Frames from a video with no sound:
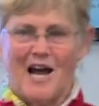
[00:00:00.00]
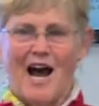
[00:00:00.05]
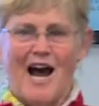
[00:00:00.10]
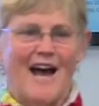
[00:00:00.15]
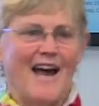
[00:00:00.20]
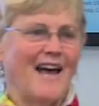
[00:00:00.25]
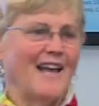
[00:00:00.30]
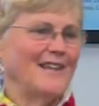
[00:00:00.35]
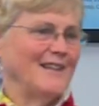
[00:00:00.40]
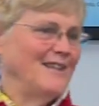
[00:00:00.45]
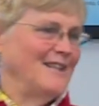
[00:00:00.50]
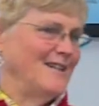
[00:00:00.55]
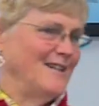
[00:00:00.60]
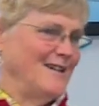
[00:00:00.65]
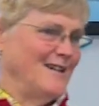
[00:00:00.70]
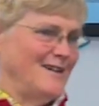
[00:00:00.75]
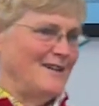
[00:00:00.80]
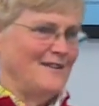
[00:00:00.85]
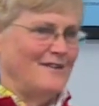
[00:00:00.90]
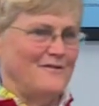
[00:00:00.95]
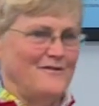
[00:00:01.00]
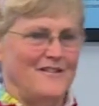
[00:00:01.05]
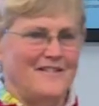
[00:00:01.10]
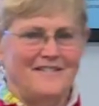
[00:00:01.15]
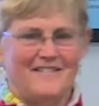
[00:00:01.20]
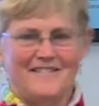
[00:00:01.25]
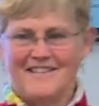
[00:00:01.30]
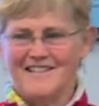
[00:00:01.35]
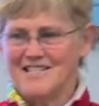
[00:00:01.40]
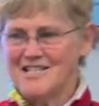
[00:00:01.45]
I love
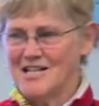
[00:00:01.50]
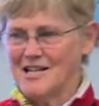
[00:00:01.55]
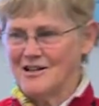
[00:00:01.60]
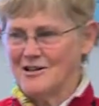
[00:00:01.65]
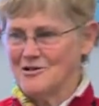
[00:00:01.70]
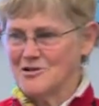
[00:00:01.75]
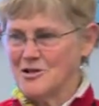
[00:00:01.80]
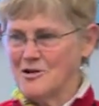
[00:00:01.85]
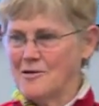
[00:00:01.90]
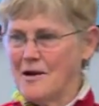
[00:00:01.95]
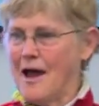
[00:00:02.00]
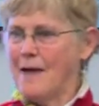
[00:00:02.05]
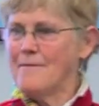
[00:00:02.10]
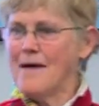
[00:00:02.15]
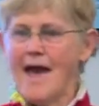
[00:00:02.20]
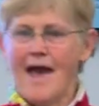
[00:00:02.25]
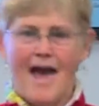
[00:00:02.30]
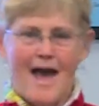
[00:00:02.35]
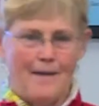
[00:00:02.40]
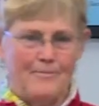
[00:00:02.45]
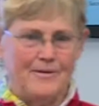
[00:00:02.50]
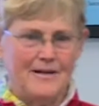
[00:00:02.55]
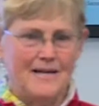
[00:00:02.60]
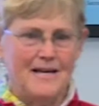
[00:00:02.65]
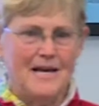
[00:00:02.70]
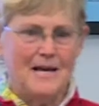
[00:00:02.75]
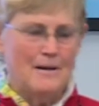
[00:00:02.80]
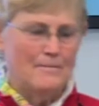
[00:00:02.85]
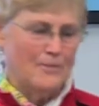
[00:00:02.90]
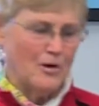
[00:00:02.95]
this yellow zone. I'm happy.
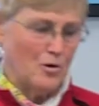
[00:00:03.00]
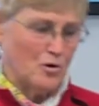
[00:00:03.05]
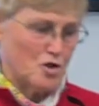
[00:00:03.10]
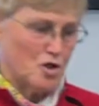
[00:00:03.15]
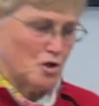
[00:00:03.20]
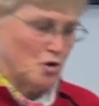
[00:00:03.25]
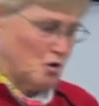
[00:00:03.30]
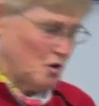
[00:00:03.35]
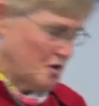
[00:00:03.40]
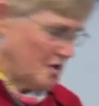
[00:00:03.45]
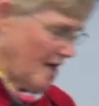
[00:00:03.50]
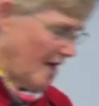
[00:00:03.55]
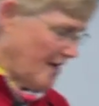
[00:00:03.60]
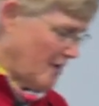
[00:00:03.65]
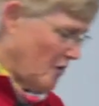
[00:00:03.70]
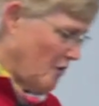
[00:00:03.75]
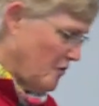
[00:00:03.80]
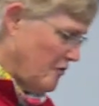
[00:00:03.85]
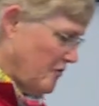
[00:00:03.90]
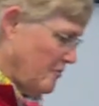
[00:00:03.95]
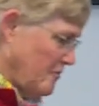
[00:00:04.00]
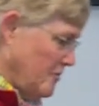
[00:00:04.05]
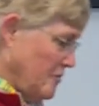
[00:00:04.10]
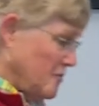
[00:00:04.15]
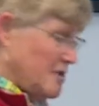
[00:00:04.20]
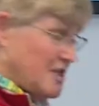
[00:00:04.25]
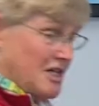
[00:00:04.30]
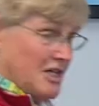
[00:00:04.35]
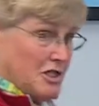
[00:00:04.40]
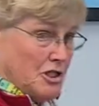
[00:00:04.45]
But as soon as I go
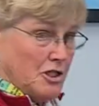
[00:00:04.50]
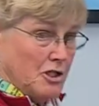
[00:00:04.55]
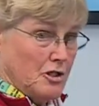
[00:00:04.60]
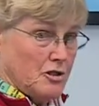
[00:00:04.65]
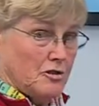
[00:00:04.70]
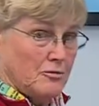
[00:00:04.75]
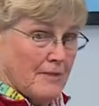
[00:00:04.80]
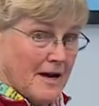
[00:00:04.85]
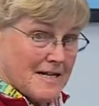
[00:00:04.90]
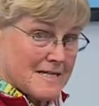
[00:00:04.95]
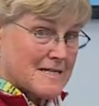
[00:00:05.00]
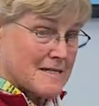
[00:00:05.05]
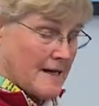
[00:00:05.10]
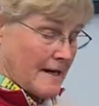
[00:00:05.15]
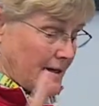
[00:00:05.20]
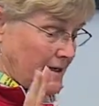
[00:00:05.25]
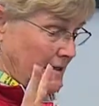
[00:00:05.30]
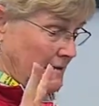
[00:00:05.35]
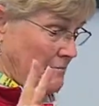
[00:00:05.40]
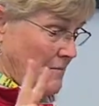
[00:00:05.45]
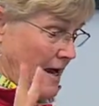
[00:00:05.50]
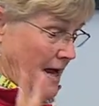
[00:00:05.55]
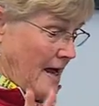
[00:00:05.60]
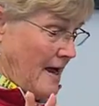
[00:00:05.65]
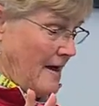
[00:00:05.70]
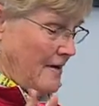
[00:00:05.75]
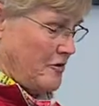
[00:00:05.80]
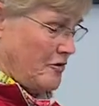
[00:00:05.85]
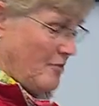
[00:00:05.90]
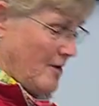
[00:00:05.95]
through T2, my
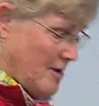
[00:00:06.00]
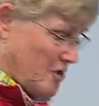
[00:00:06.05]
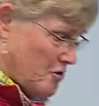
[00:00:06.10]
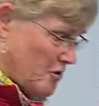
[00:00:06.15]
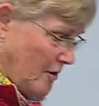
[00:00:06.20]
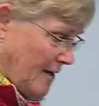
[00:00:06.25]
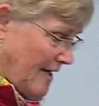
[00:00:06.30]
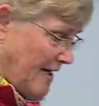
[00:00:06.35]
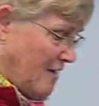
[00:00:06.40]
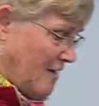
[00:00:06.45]
high threshold, I